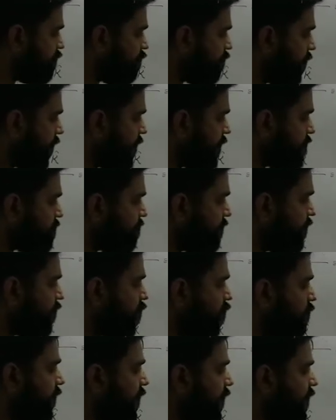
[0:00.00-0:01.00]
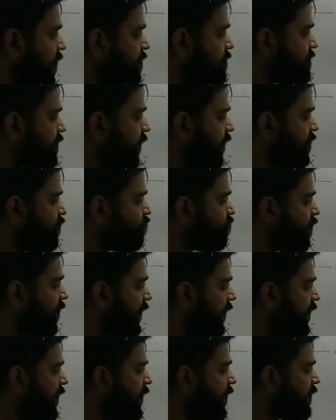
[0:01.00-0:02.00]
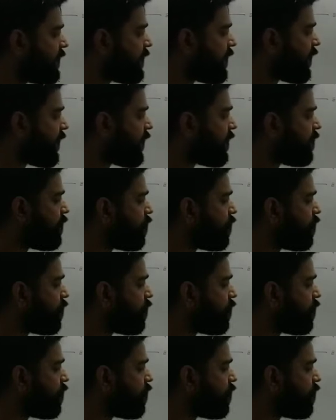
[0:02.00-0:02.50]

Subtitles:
minus V omega sin phi k